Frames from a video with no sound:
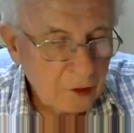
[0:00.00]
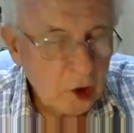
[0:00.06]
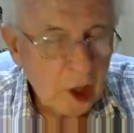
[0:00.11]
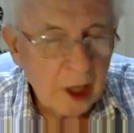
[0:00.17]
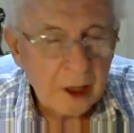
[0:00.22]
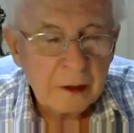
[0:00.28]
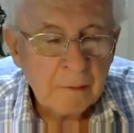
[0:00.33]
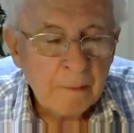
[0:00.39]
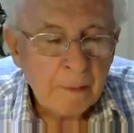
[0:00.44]

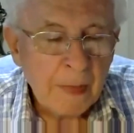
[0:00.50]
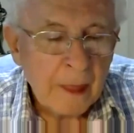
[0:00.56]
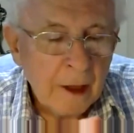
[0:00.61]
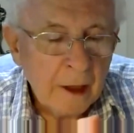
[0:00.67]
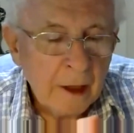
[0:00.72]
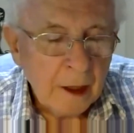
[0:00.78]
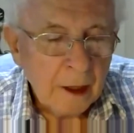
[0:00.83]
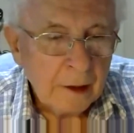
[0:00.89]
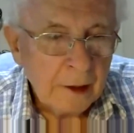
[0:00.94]
chat,
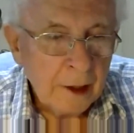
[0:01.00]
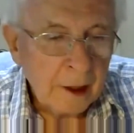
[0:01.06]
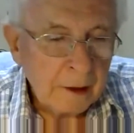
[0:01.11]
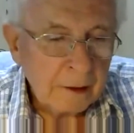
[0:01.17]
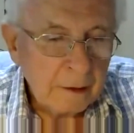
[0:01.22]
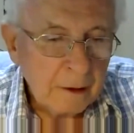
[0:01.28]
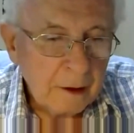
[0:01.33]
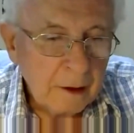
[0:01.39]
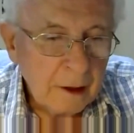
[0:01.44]

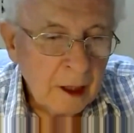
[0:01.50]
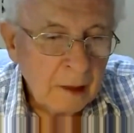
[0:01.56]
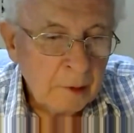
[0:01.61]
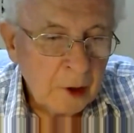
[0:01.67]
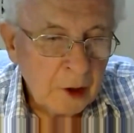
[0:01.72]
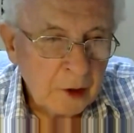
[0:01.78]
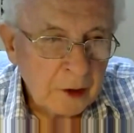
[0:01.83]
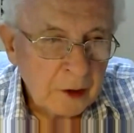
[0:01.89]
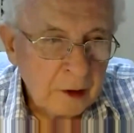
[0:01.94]
that
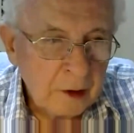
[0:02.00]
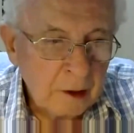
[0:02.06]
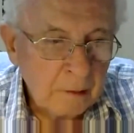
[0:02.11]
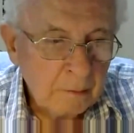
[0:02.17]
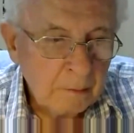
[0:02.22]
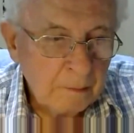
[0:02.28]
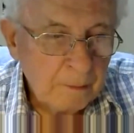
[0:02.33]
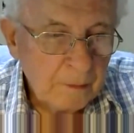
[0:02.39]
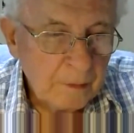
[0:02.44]
about
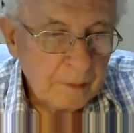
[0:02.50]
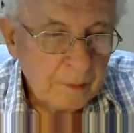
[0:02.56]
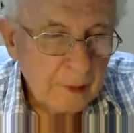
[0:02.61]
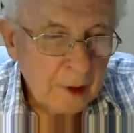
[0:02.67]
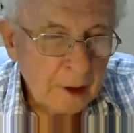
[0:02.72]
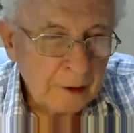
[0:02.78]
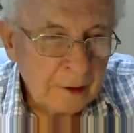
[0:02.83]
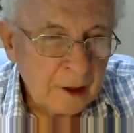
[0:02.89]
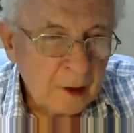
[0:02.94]
the
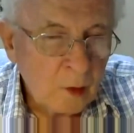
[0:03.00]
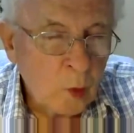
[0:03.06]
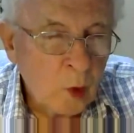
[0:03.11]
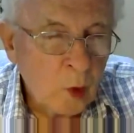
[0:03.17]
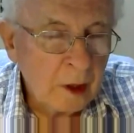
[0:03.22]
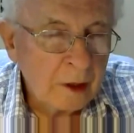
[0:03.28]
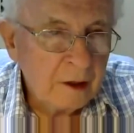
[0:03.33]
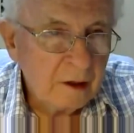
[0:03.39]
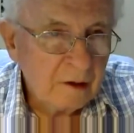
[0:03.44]

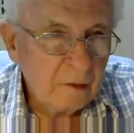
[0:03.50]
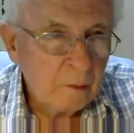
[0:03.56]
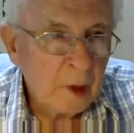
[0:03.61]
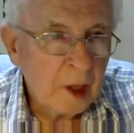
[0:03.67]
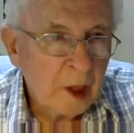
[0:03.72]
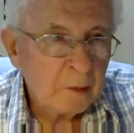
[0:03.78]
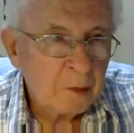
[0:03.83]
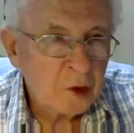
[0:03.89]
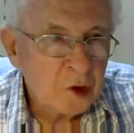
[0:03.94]
equality
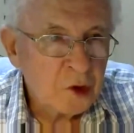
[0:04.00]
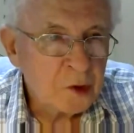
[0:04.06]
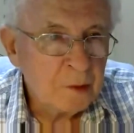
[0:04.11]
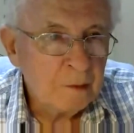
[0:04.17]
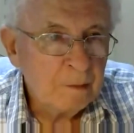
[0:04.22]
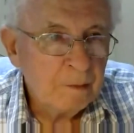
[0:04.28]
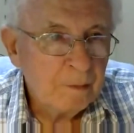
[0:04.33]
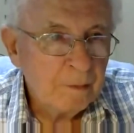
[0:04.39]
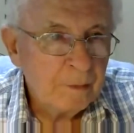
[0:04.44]
of
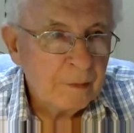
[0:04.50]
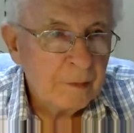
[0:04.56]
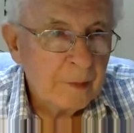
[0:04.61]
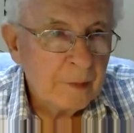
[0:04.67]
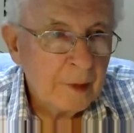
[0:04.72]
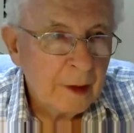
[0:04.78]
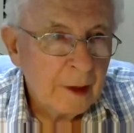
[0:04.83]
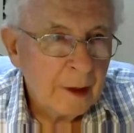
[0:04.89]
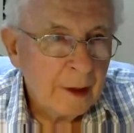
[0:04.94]
baptism,
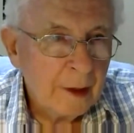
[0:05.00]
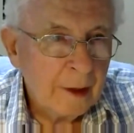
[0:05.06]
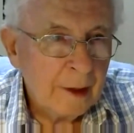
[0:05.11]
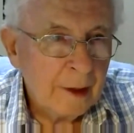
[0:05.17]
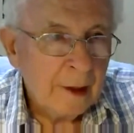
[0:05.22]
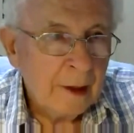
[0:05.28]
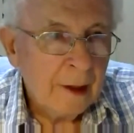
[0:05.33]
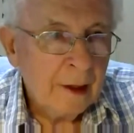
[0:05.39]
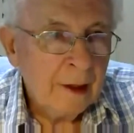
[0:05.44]

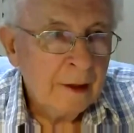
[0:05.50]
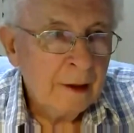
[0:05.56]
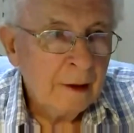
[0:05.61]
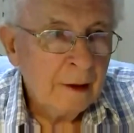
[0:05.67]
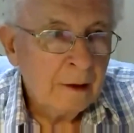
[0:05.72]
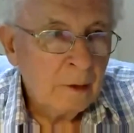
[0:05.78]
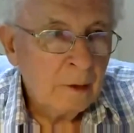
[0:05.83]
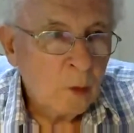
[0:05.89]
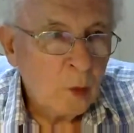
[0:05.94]

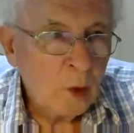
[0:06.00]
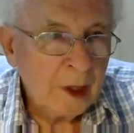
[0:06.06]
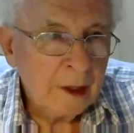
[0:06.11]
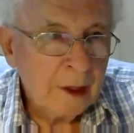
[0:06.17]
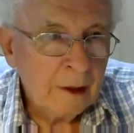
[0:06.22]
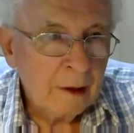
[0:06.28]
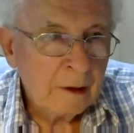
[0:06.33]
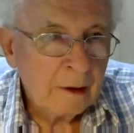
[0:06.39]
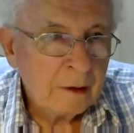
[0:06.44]
and then
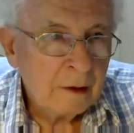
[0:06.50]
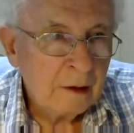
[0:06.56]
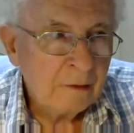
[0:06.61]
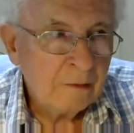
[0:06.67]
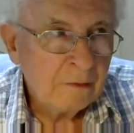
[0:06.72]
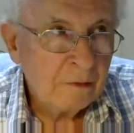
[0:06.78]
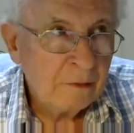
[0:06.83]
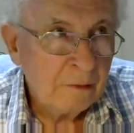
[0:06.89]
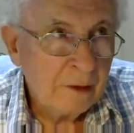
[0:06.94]
why not
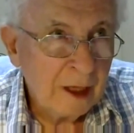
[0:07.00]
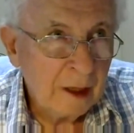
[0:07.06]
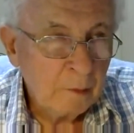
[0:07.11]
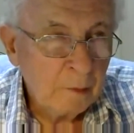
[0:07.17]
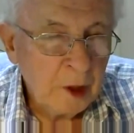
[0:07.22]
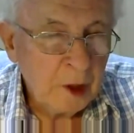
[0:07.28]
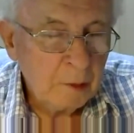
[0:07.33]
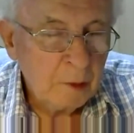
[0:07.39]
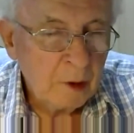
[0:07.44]
have
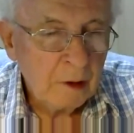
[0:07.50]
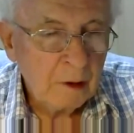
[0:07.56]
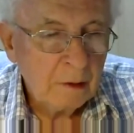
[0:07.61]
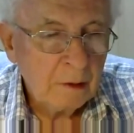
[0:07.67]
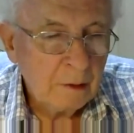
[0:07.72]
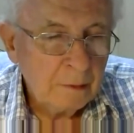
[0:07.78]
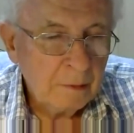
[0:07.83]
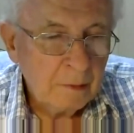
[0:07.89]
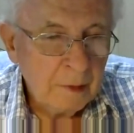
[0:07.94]
lay
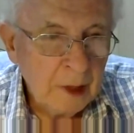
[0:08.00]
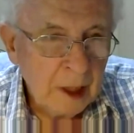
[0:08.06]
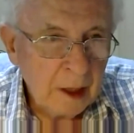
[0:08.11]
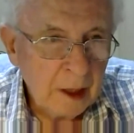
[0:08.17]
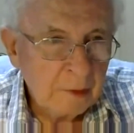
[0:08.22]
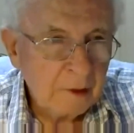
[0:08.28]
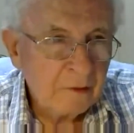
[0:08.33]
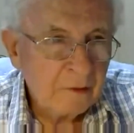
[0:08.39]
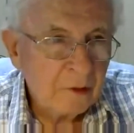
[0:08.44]
people
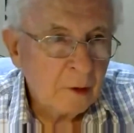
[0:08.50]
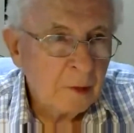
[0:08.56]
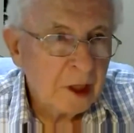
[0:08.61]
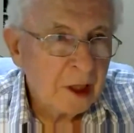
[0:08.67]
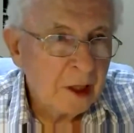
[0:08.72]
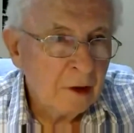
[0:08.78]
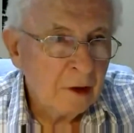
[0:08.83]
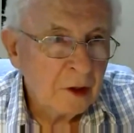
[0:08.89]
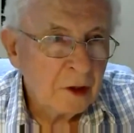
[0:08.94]

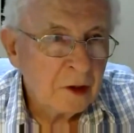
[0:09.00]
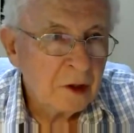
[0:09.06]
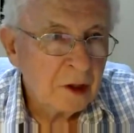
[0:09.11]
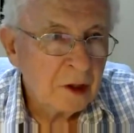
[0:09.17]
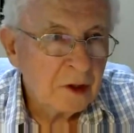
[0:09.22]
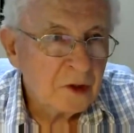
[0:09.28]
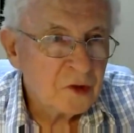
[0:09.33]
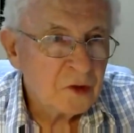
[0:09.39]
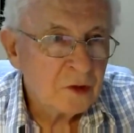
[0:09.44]
performing
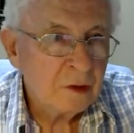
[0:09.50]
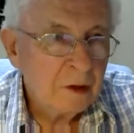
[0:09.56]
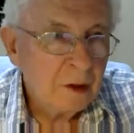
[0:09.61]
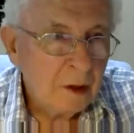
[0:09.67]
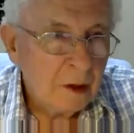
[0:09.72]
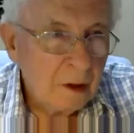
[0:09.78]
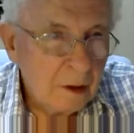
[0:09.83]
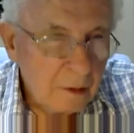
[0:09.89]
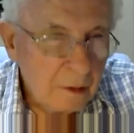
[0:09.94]
anointings,
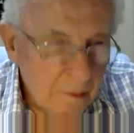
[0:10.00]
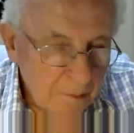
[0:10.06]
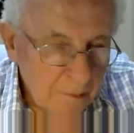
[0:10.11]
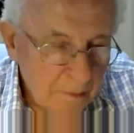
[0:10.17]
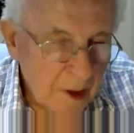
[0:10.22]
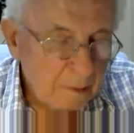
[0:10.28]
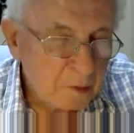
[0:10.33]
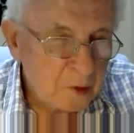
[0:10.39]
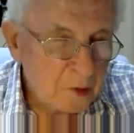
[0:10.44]

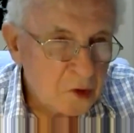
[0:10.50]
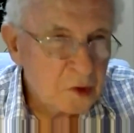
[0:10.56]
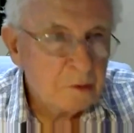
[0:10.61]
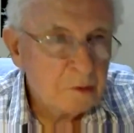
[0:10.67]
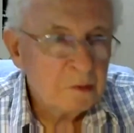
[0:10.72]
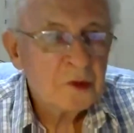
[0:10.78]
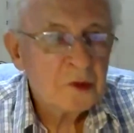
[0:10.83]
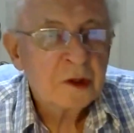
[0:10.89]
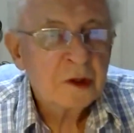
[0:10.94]

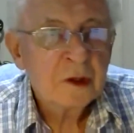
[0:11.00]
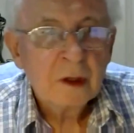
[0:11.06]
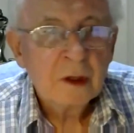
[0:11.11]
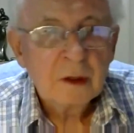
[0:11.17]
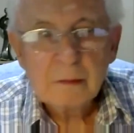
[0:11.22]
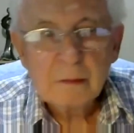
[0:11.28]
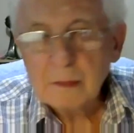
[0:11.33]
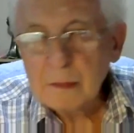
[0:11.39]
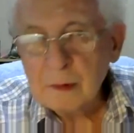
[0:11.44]
baptisms,
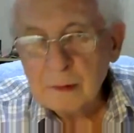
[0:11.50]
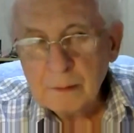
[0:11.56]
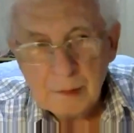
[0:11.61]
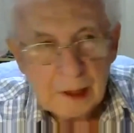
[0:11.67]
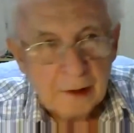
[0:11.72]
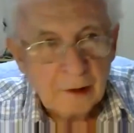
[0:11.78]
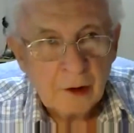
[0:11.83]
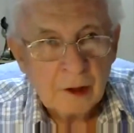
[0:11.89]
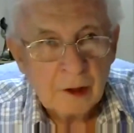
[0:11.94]

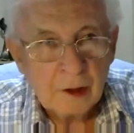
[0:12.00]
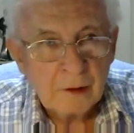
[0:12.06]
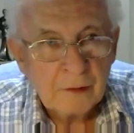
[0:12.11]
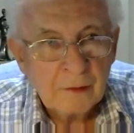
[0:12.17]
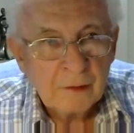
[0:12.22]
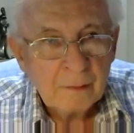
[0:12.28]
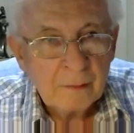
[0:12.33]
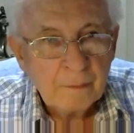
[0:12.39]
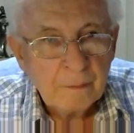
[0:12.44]
and
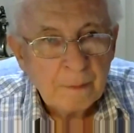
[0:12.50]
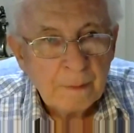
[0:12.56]
others.